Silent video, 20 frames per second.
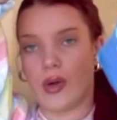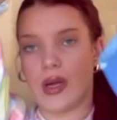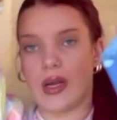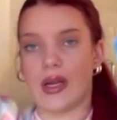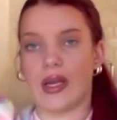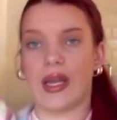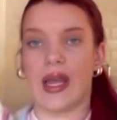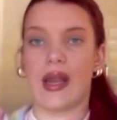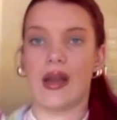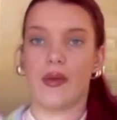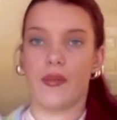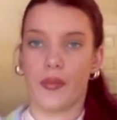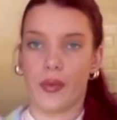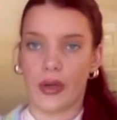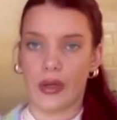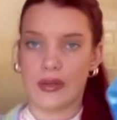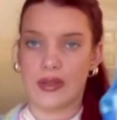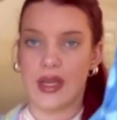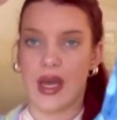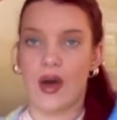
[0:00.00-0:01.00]
And again, it
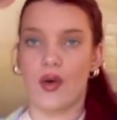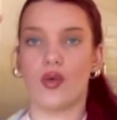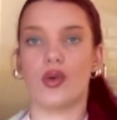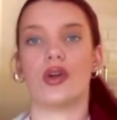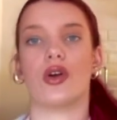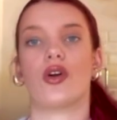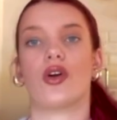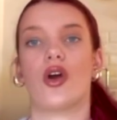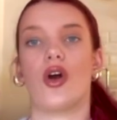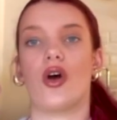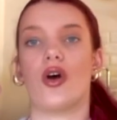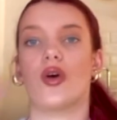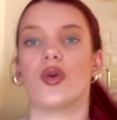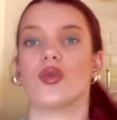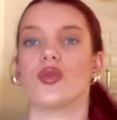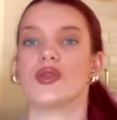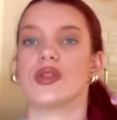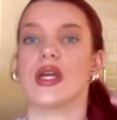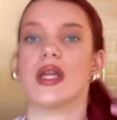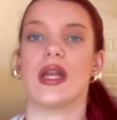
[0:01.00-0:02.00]
brings out all your
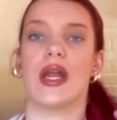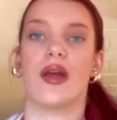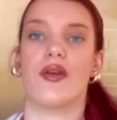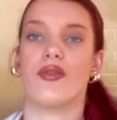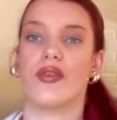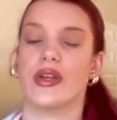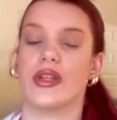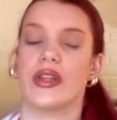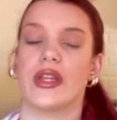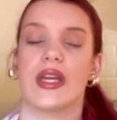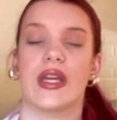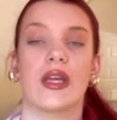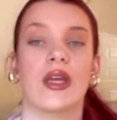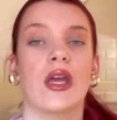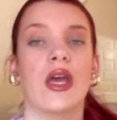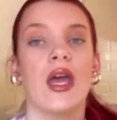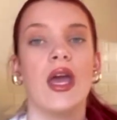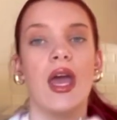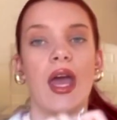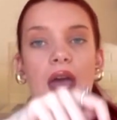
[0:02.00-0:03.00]
curves and everything.
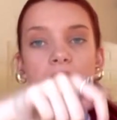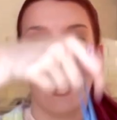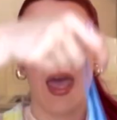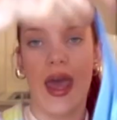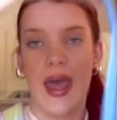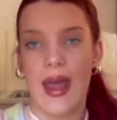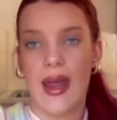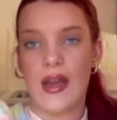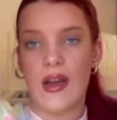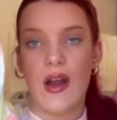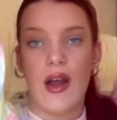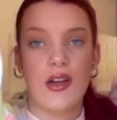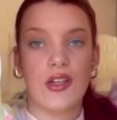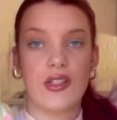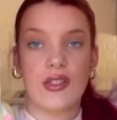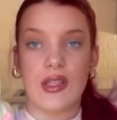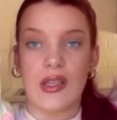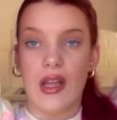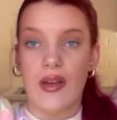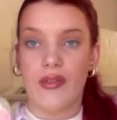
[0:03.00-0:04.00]
And I
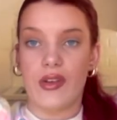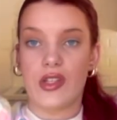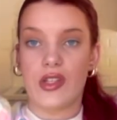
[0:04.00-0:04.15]
just love